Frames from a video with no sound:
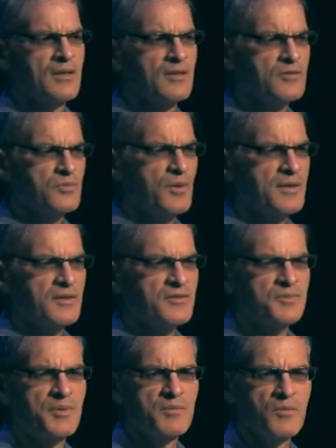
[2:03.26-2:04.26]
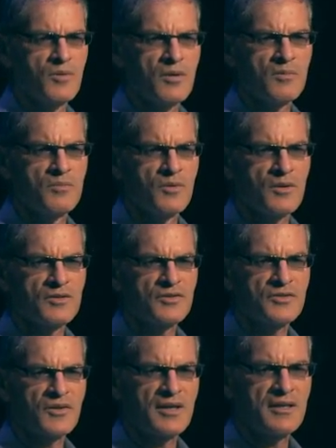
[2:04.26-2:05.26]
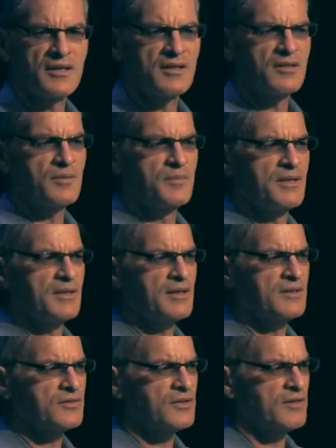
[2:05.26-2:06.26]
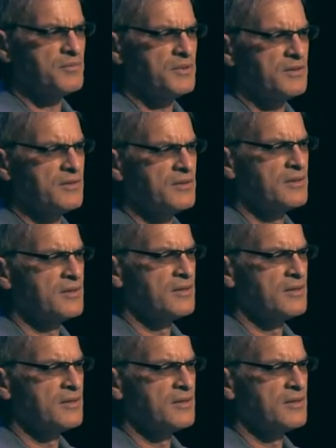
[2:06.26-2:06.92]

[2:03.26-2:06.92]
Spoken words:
is one that's been more and more striking to me as I've been